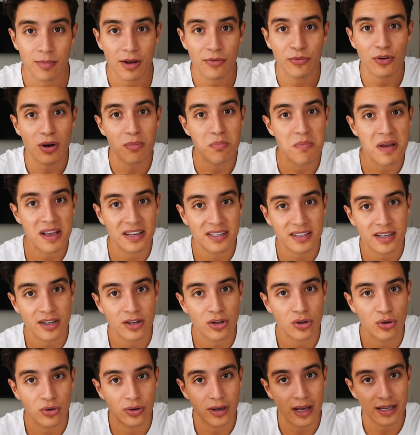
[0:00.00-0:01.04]
my friend Mason,
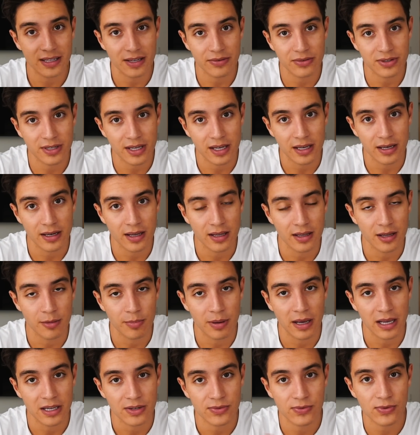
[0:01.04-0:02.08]
who you guys have seen in the
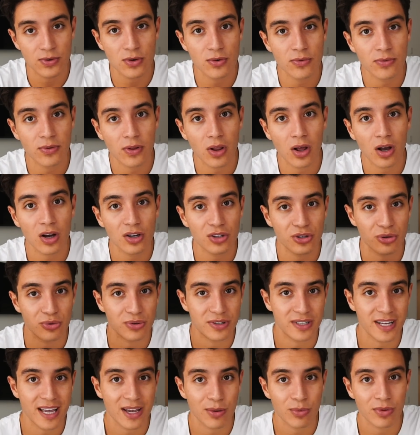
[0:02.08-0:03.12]
past few vlogs,
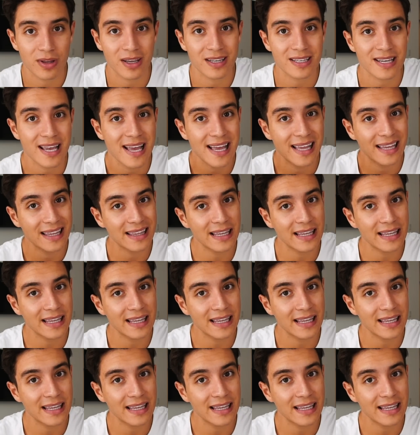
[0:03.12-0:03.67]
who's staying with us,